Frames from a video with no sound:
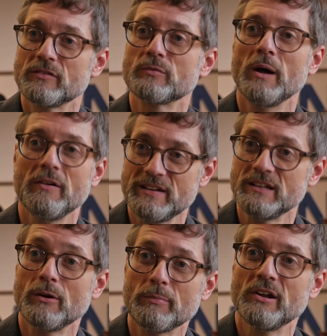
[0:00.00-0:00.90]
I have a small
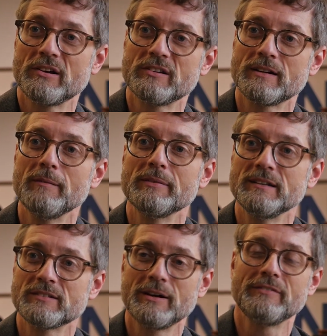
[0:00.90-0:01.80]
video production
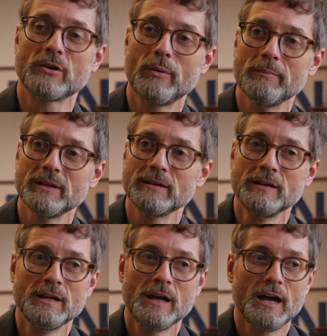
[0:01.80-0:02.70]
company, so I have equipment,
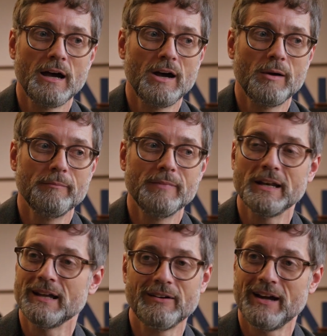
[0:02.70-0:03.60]

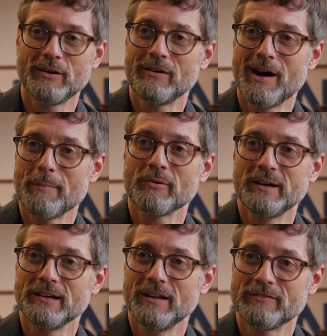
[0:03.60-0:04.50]
and I know how to
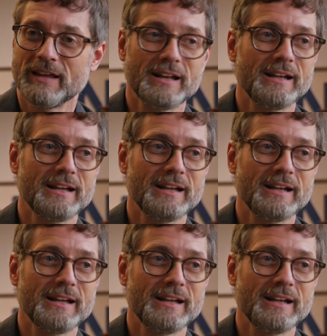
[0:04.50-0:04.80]
operate all of that.